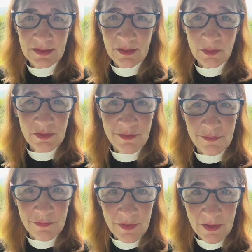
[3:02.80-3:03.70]
It was a
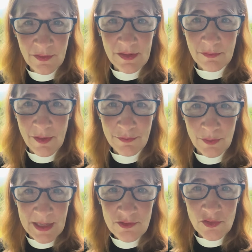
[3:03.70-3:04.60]
very
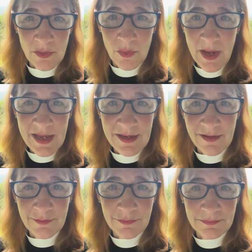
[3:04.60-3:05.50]
reverential way
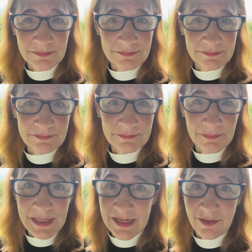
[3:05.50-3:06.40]
of
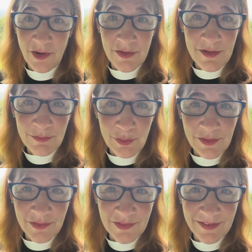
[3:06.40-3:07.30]
being
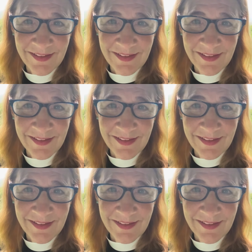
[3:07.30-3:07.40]
carnivorous.